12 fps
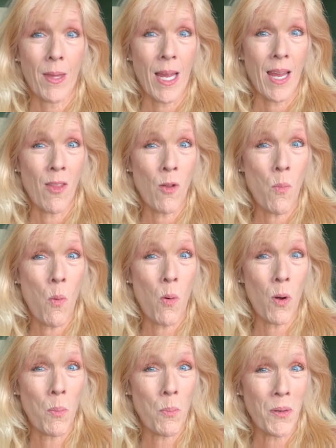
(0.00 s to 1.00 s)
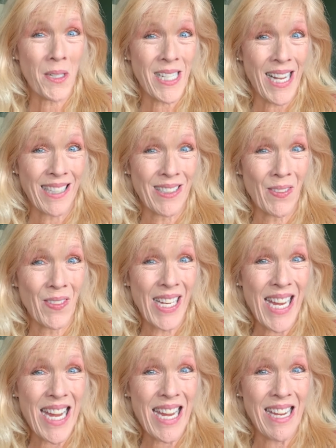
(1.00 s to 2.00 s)
either more
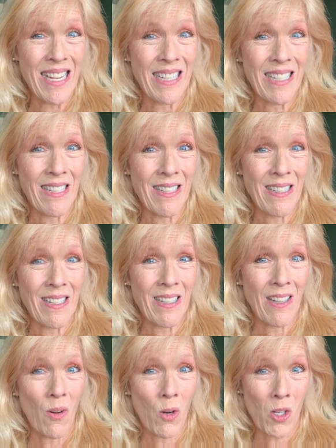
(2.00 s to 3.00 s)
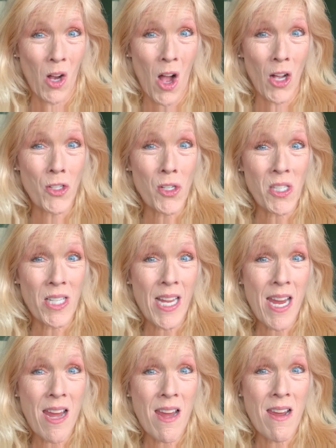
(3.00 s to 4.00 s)
protectively or
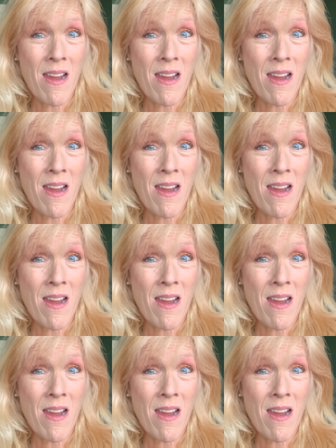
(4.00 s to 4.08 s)
cautiously,